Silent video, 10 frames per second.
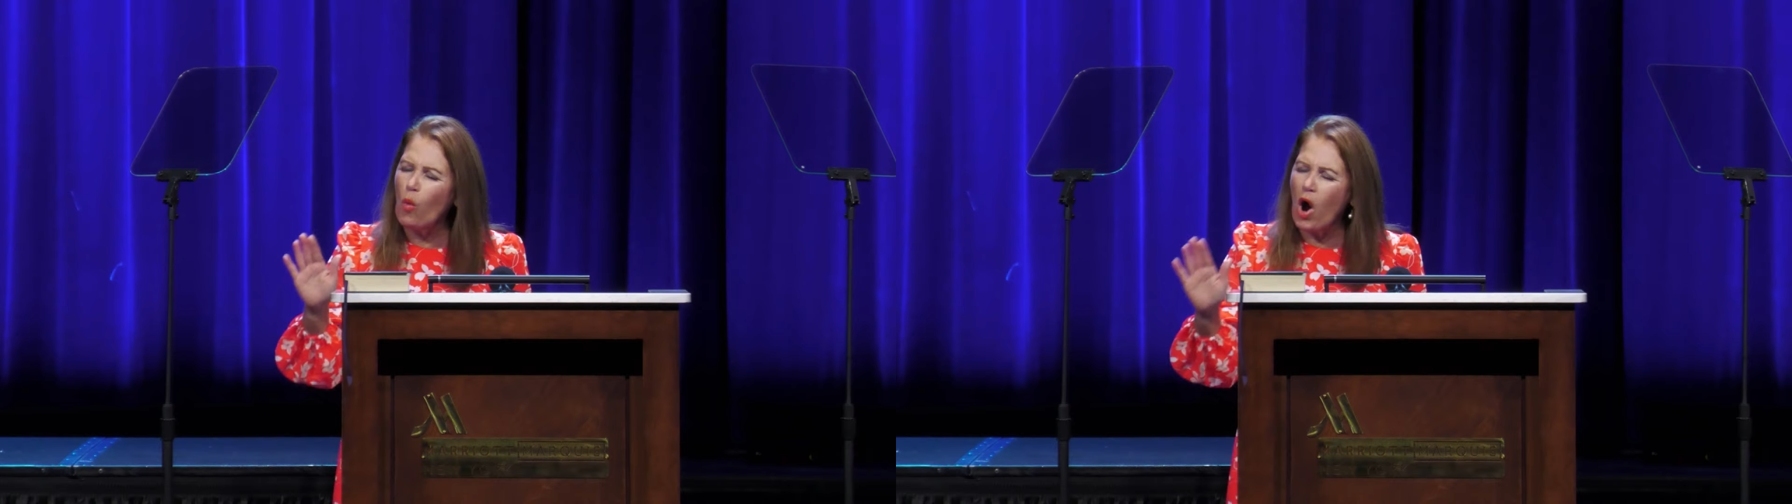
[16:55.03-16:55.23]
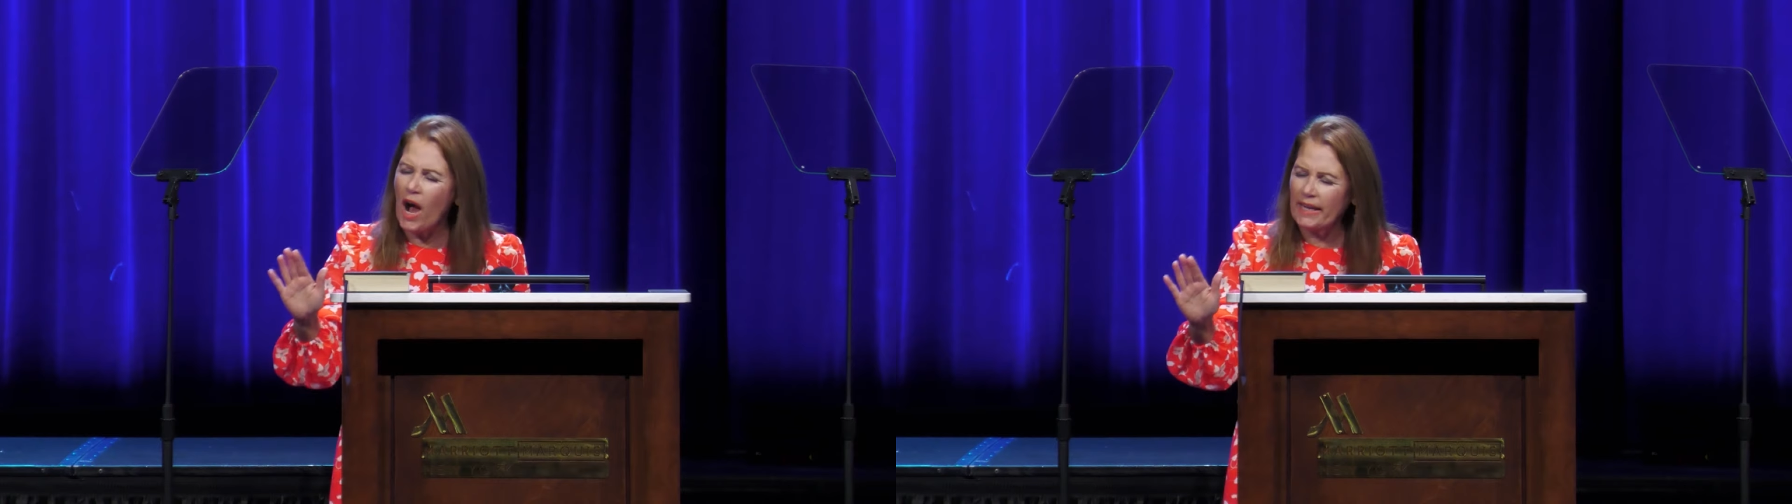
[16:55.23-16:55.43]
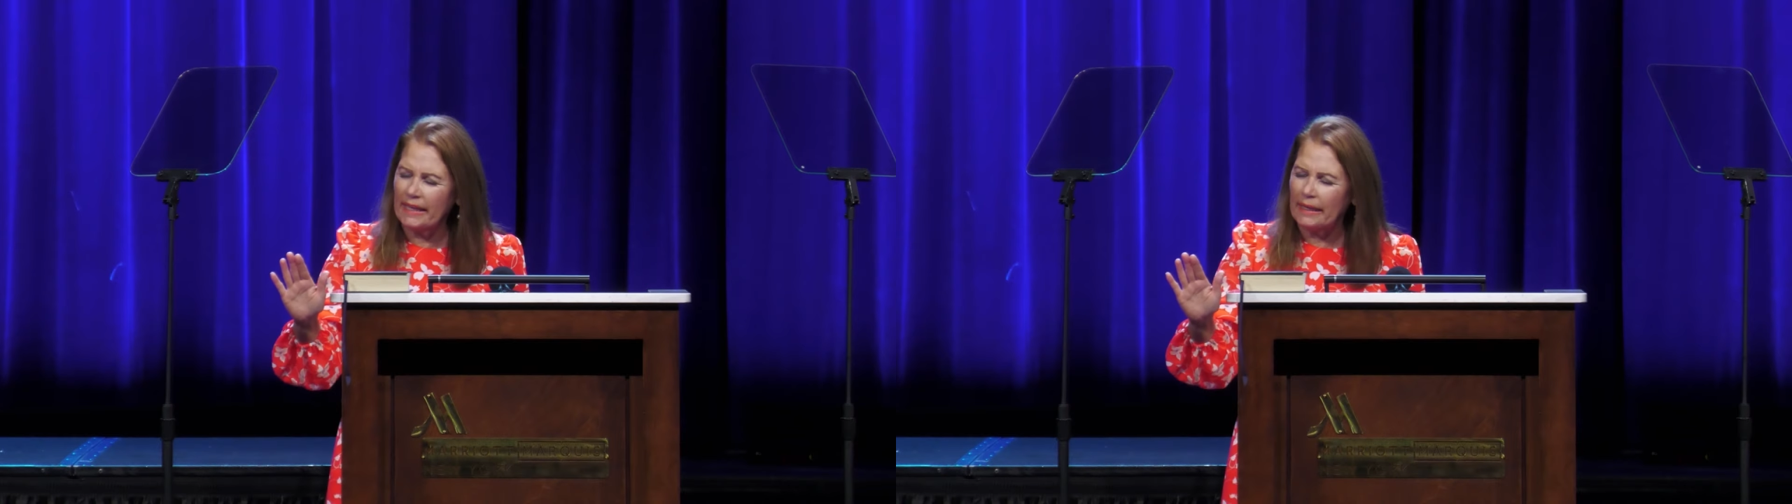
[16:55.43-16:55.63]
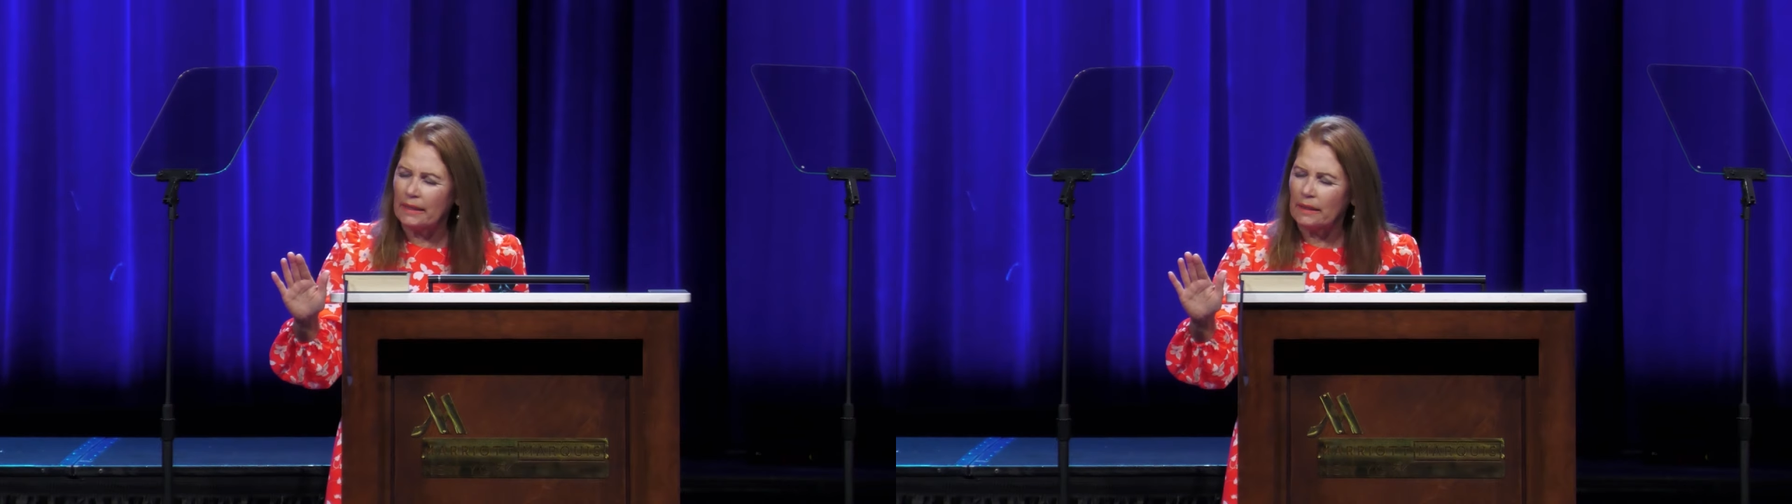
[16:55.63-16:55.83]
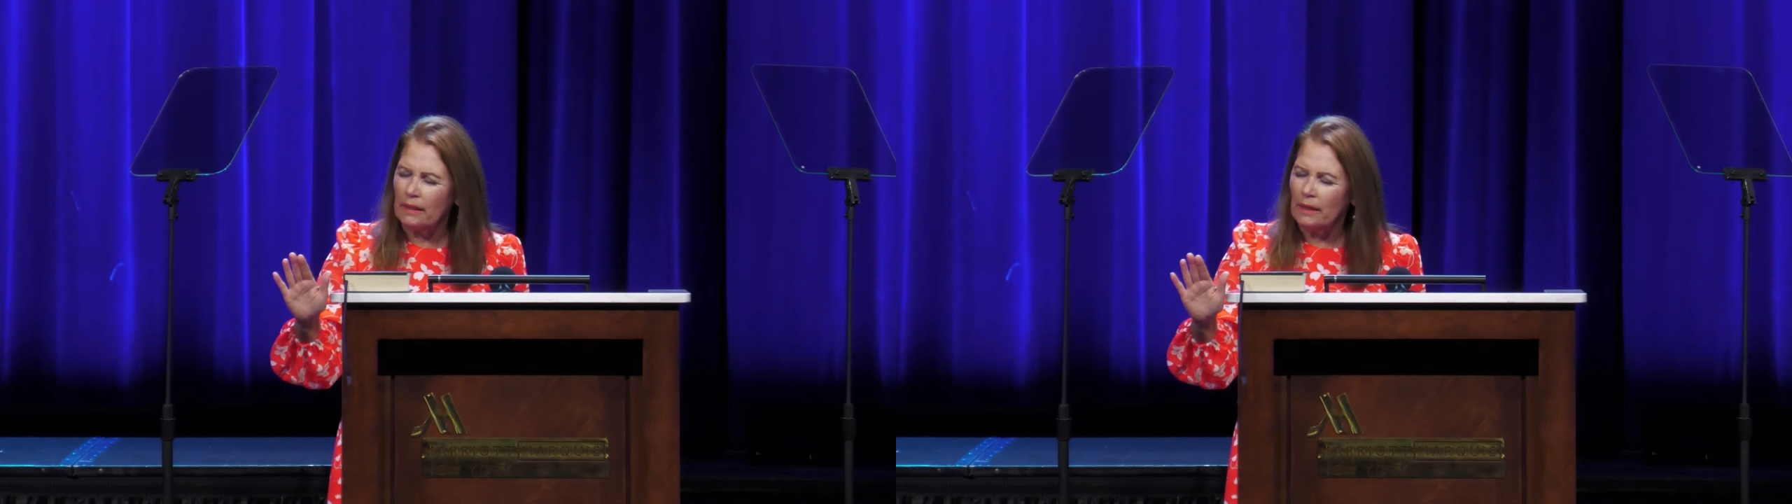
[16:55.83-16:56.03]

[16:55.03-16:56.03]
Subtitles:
walking.